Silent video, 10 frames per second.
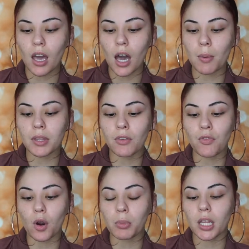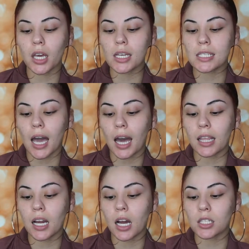um, the formula is
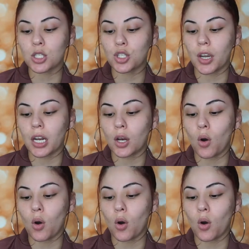highly concentrated.